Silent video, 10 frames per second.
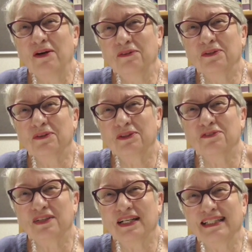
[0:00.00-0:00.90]
how we could
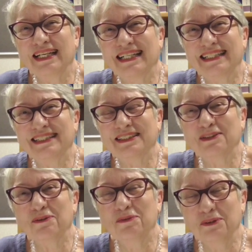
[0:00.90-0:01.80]
define the
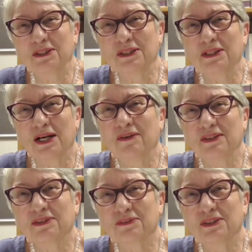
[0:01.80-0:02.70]
adults who would still count
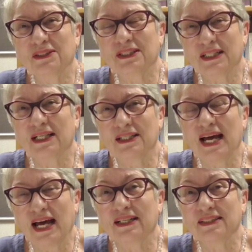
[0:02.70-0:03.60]
as autistic and
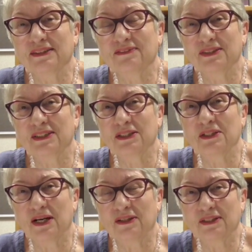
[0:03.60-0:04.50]
adults who would still
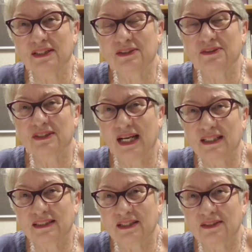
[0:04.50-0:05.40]
count as
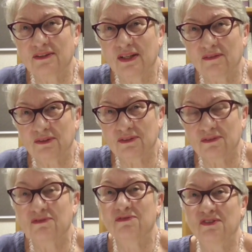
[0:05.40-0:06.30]
dyslexic. So that was
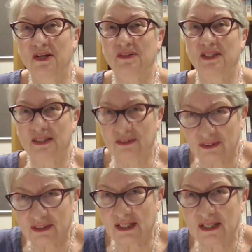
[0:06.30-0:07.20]
a very
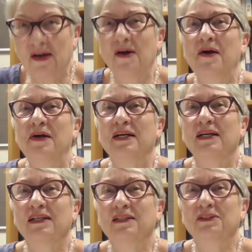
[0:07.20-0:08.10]
interesting
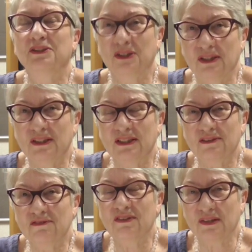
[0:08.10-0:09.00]
journey
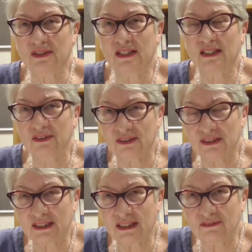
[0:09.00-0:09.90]
and very
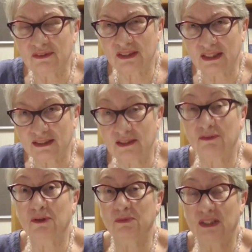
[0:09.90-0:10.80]
interesting results that
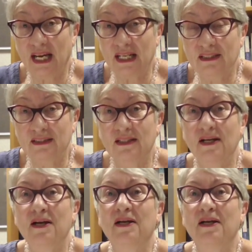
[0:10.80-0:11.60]
we obtained.